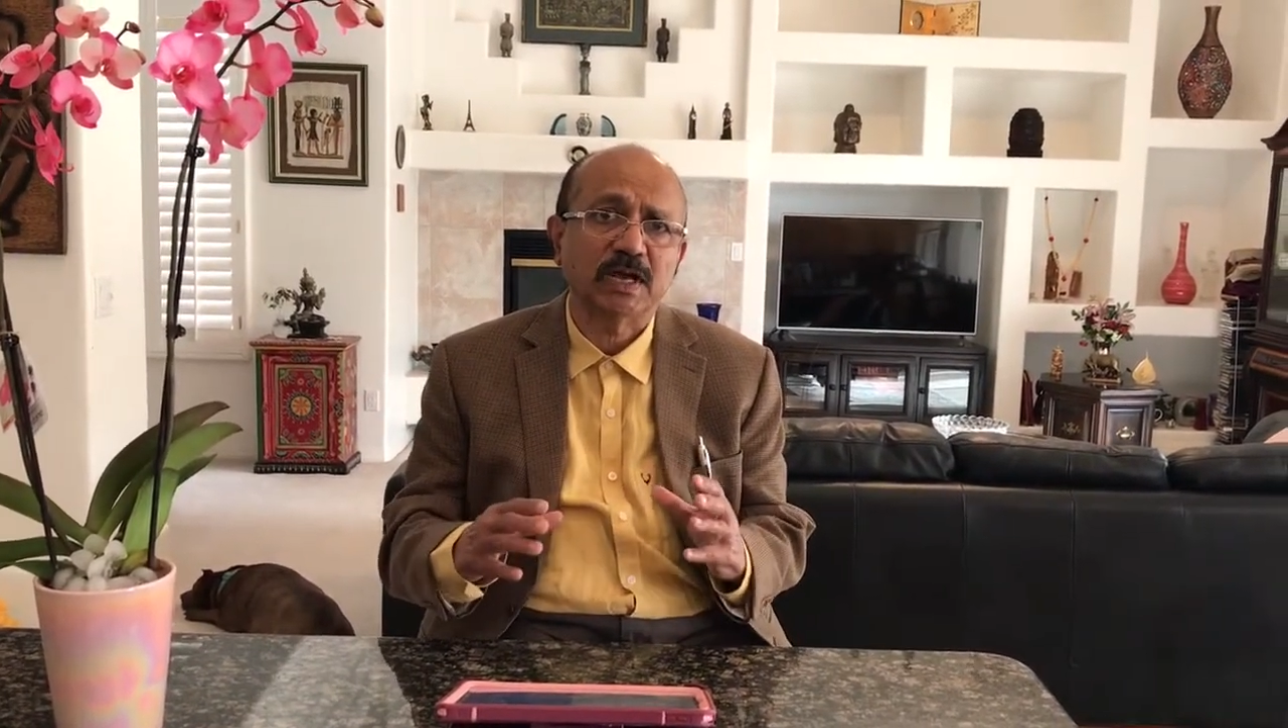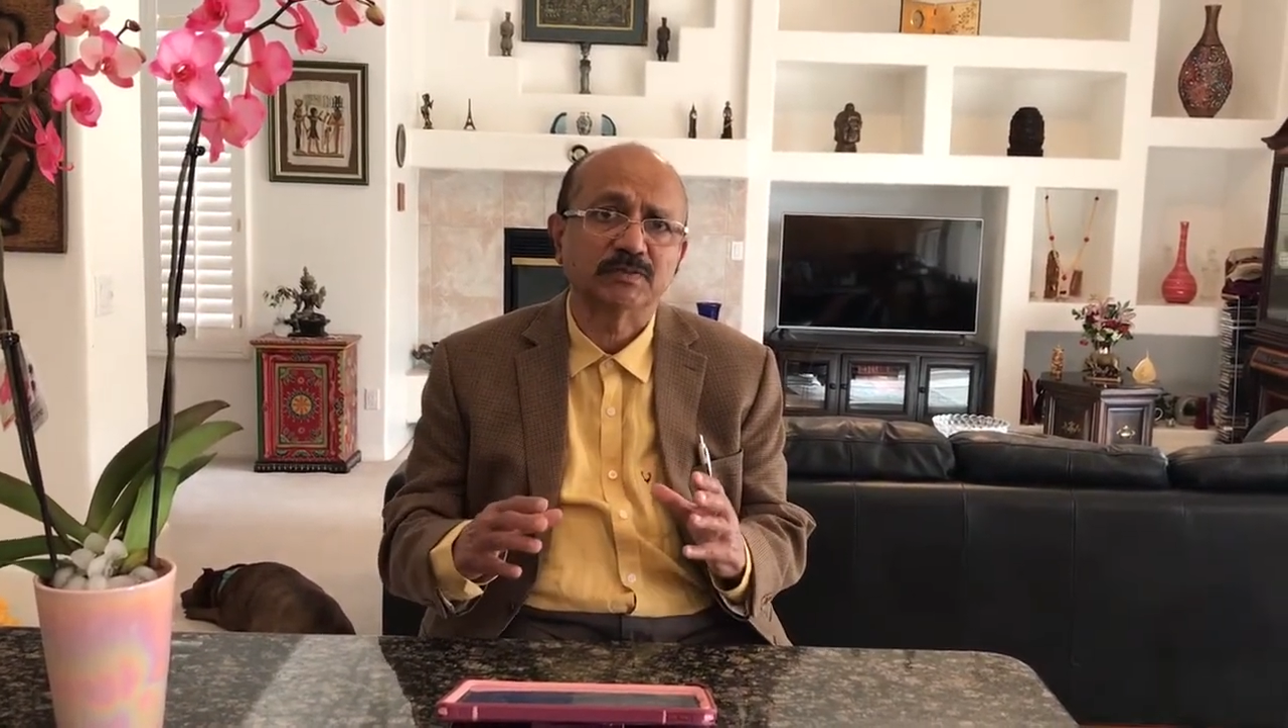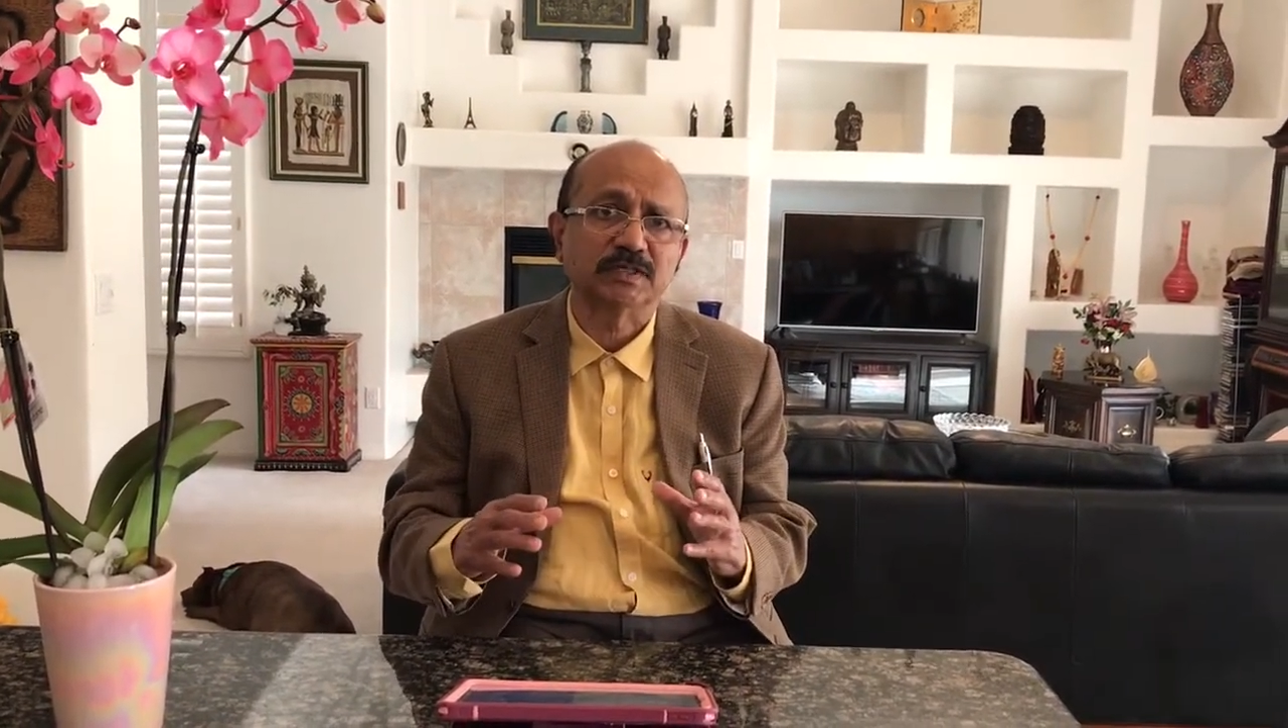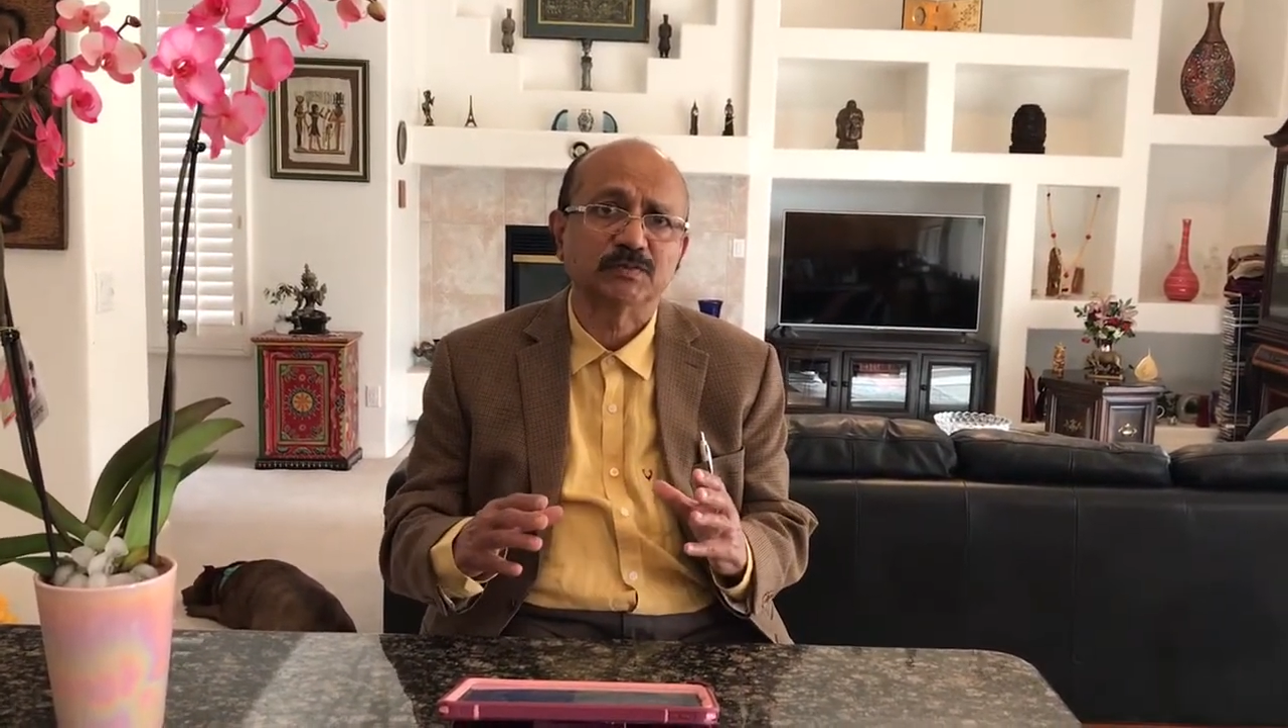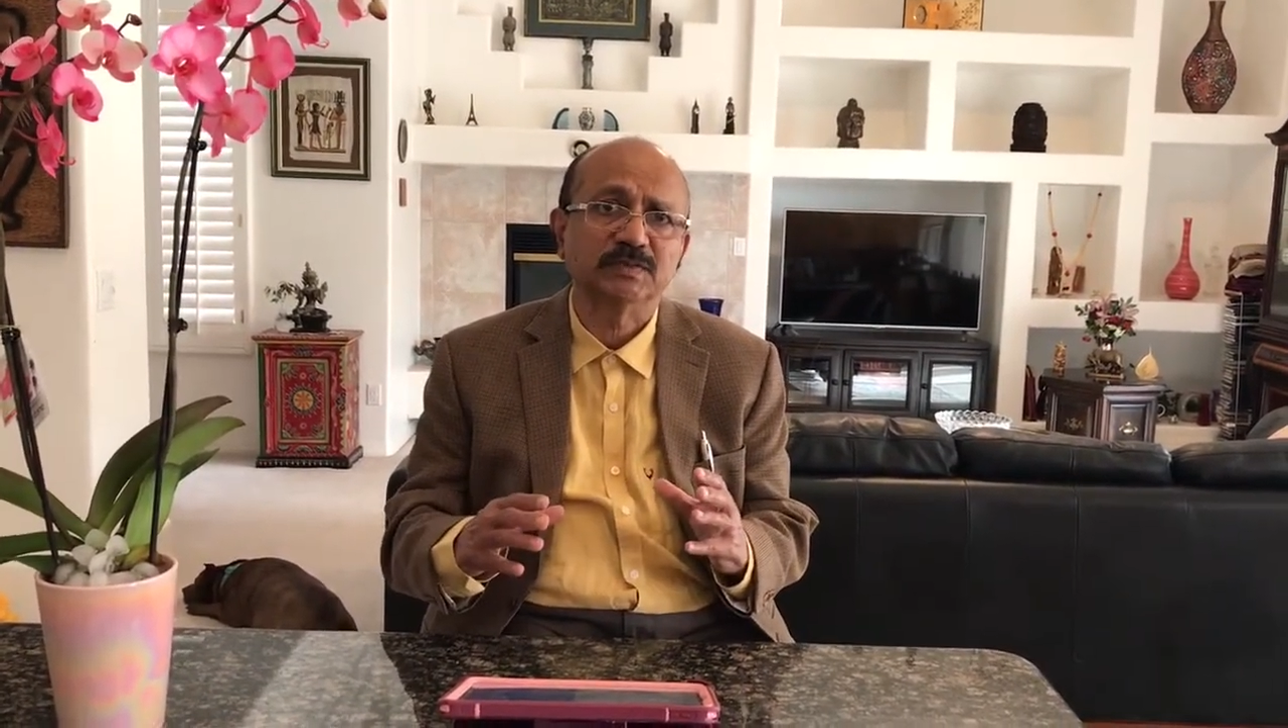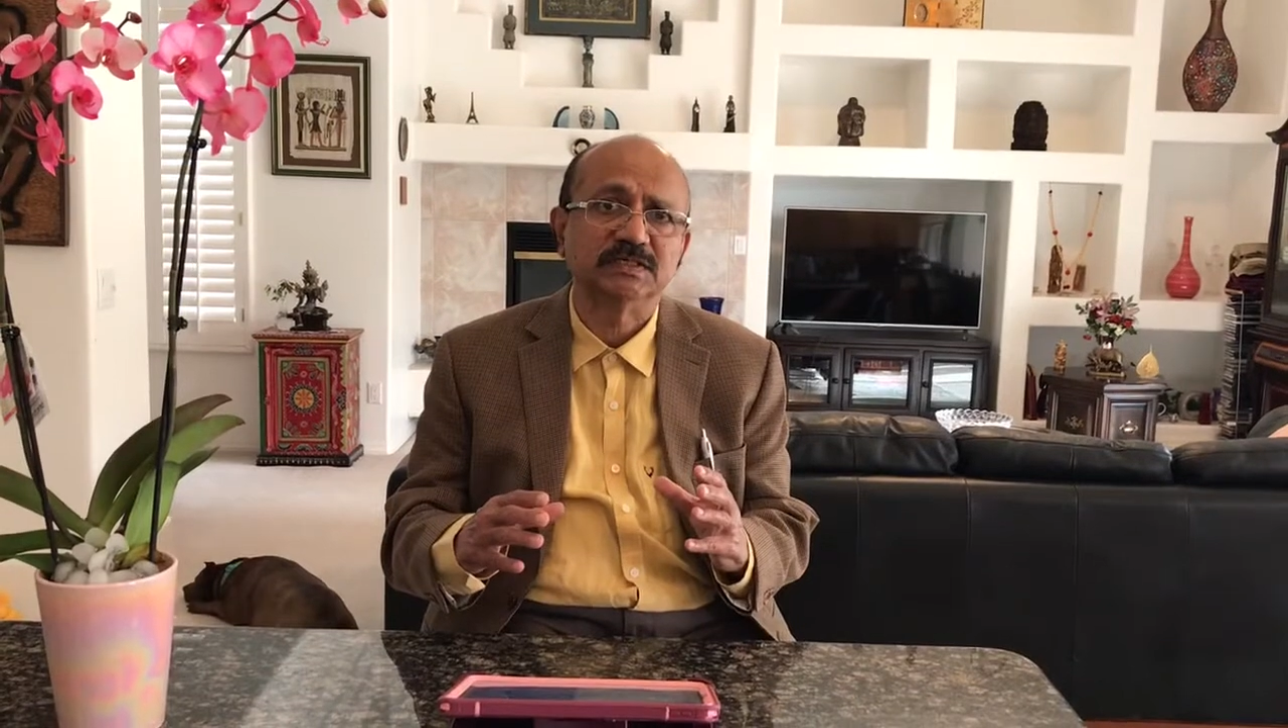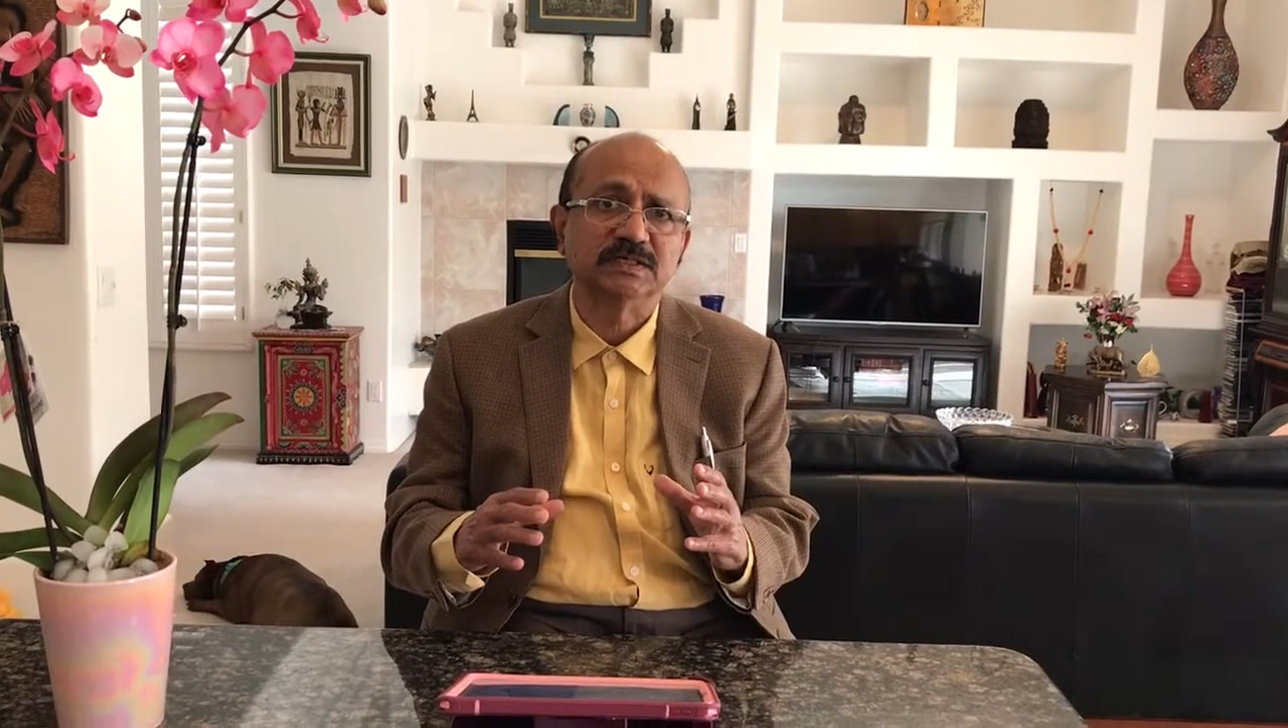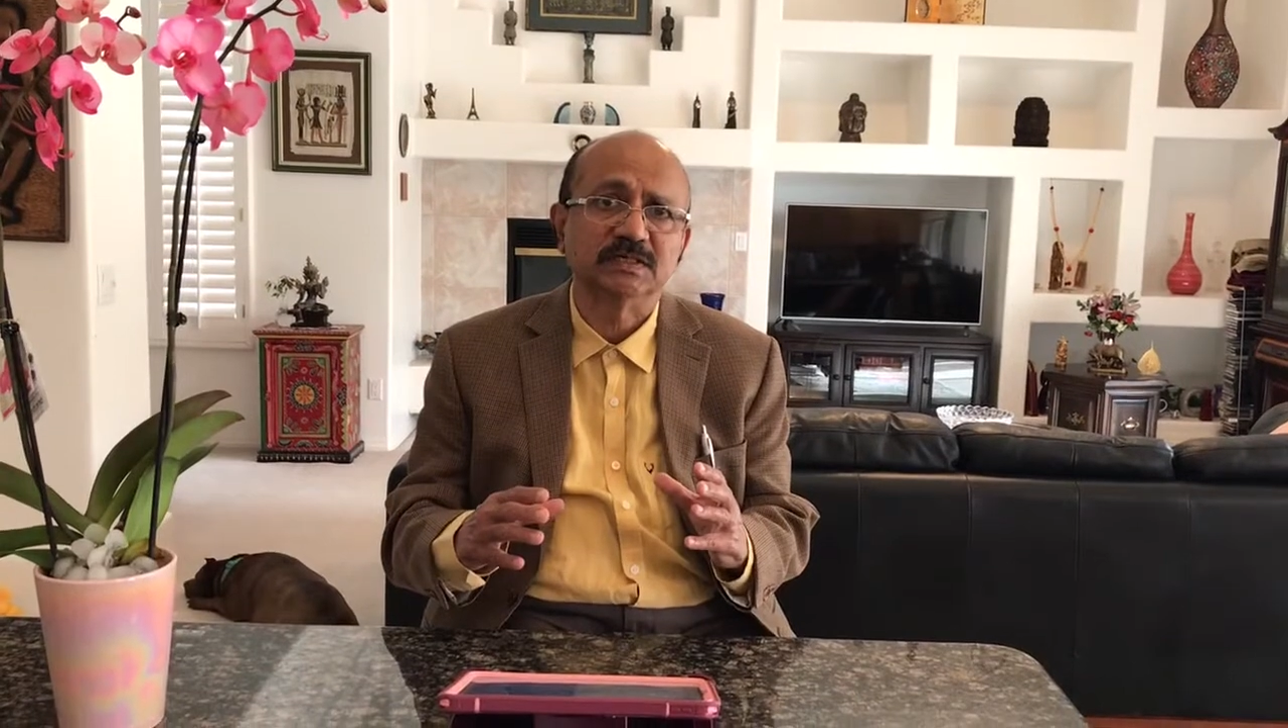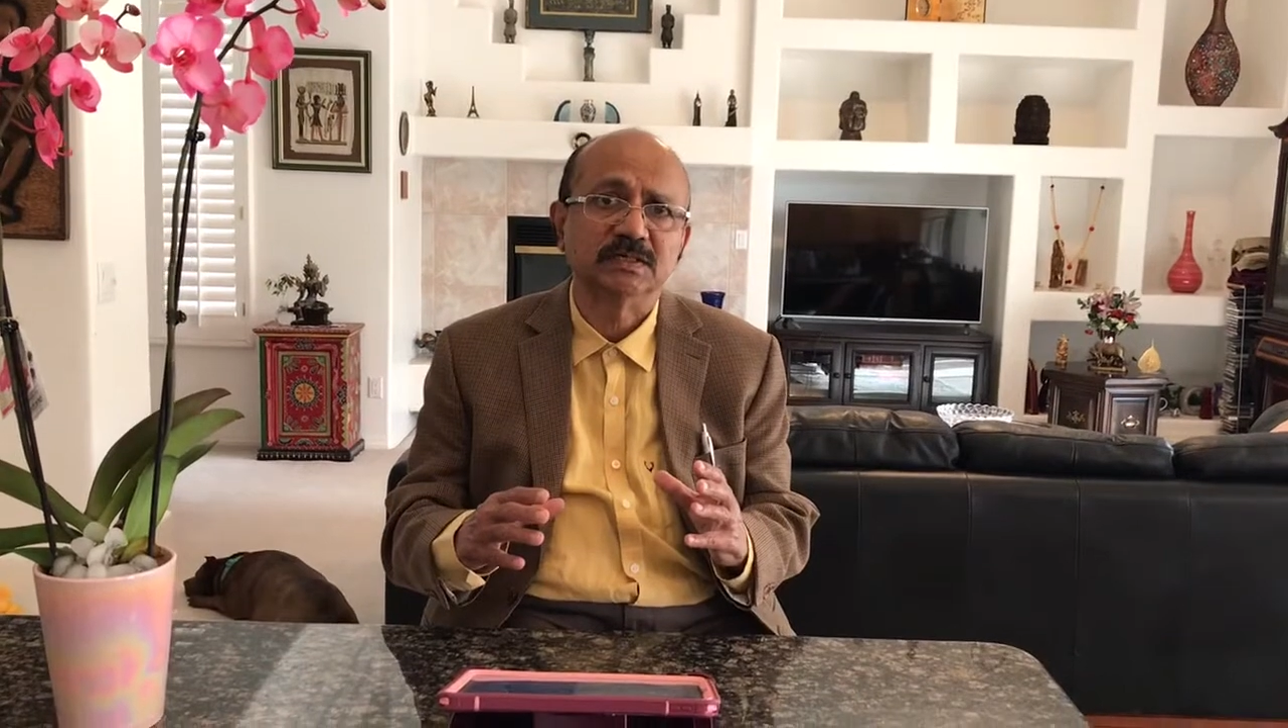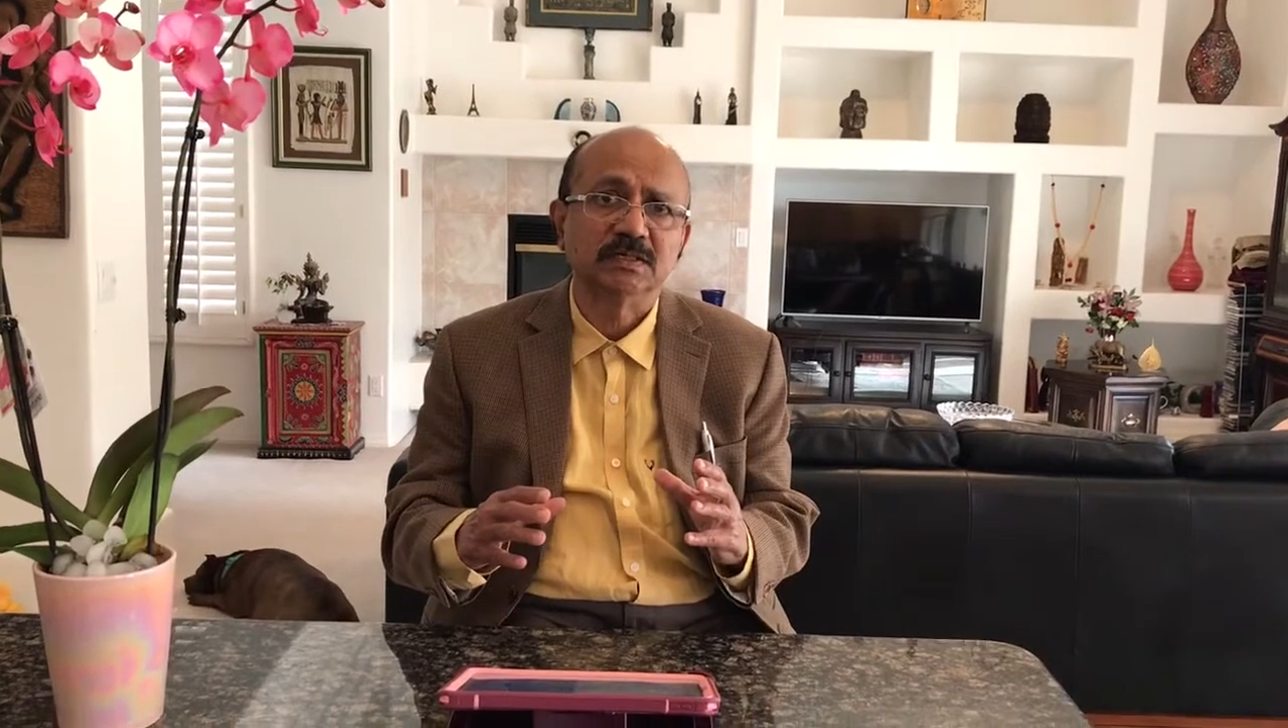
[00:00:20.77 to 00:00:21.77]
have that vision,